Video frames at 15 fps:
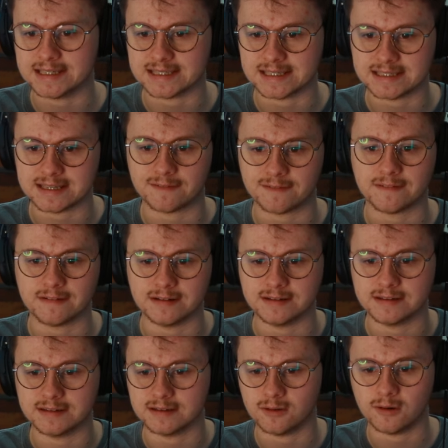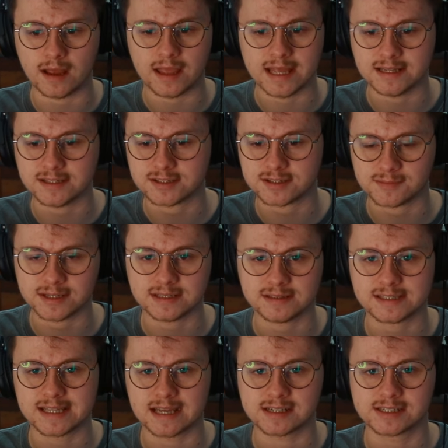is a different instrument
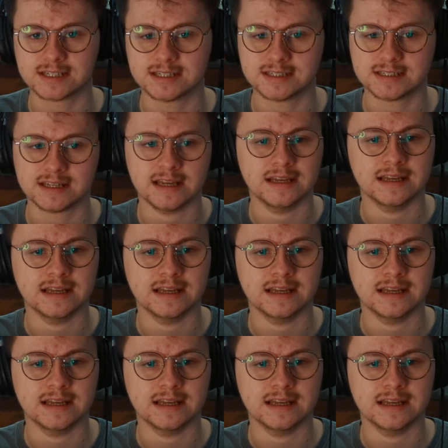section,